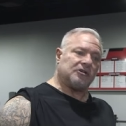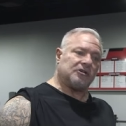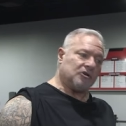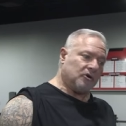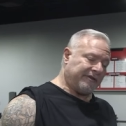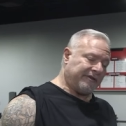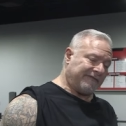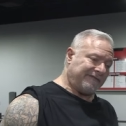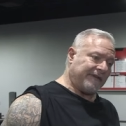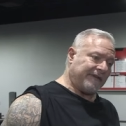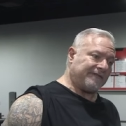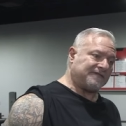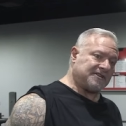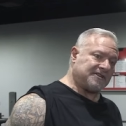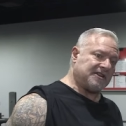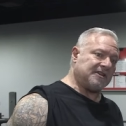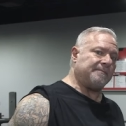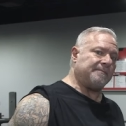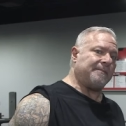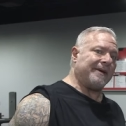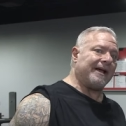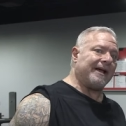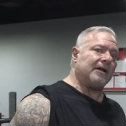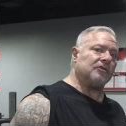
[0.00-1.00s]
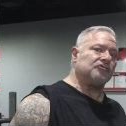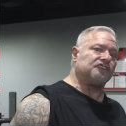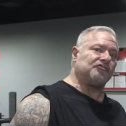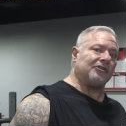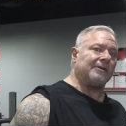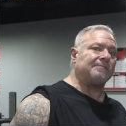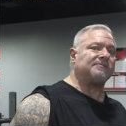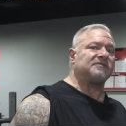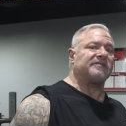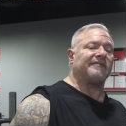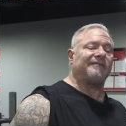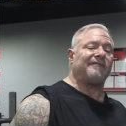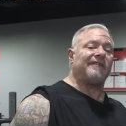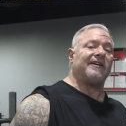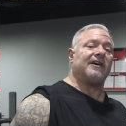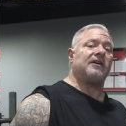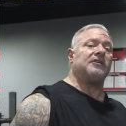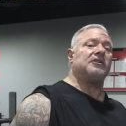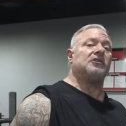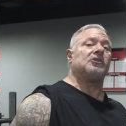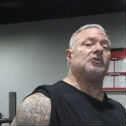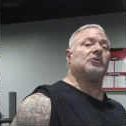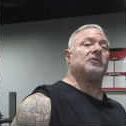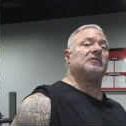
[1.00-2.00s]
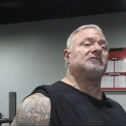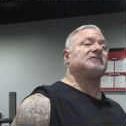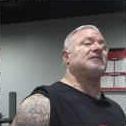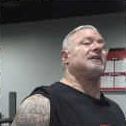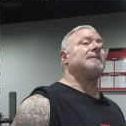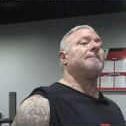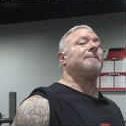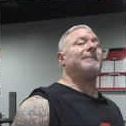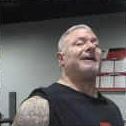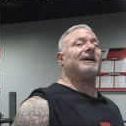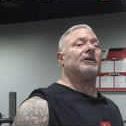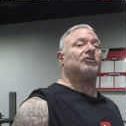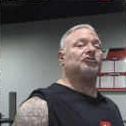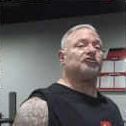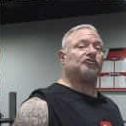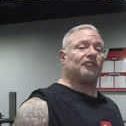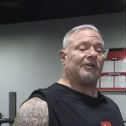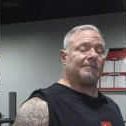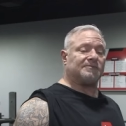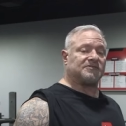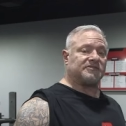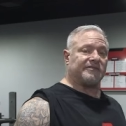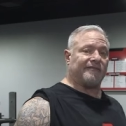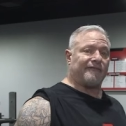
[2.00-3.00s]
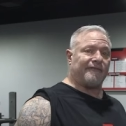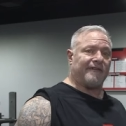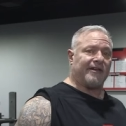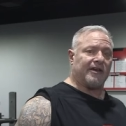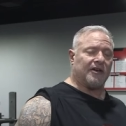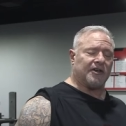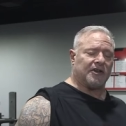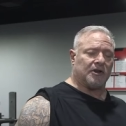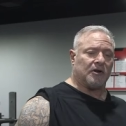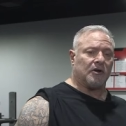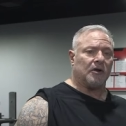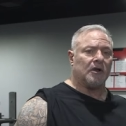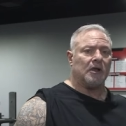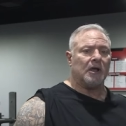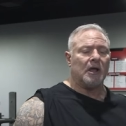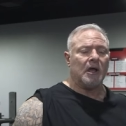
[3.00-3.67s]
go to 15 pounds, reps to failure, go to 10 pounds, reps to failure.